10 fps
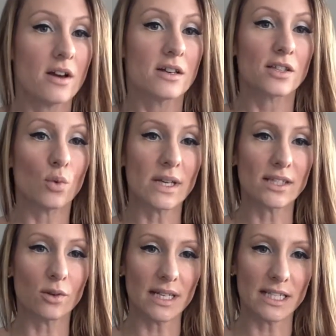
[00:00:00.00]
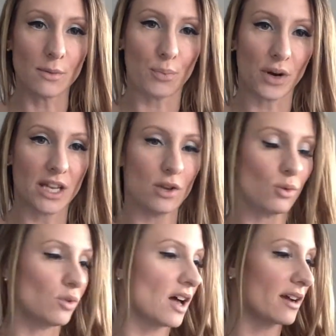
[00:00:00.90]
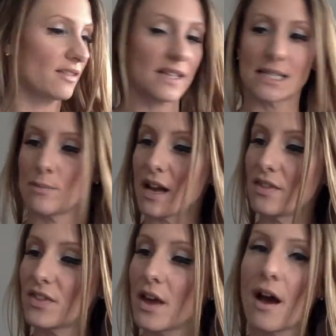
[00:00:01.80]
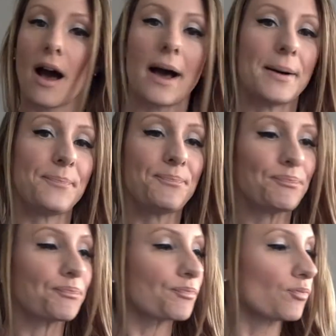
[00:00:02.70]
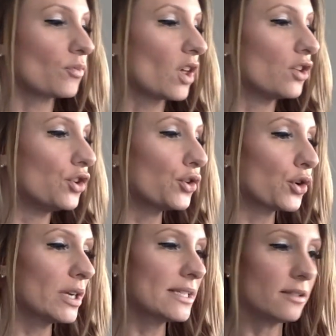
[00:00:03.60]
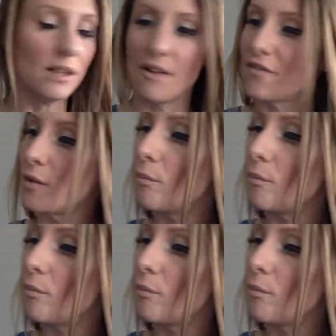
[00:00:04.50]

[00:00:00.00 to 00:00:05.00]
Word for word: So what's going to bring you luck this month? Your crystal of the